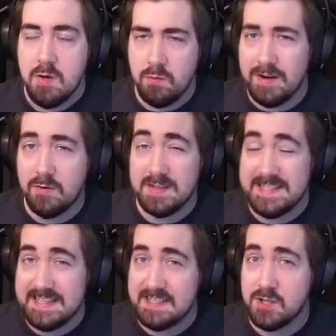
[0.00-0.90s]
We're at around
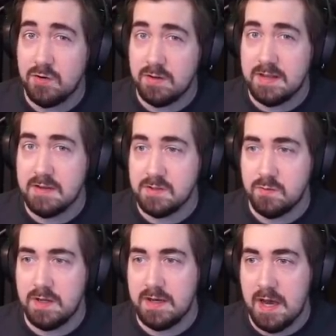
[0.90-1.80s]
600,000
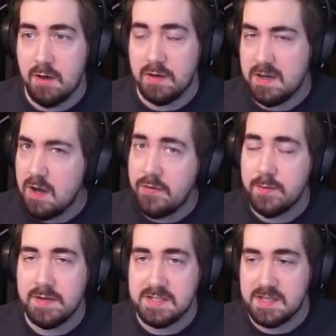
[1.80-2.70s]
right now and not the
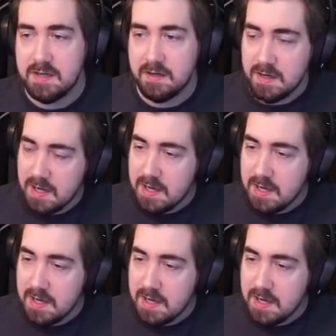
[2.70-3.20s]
best gear.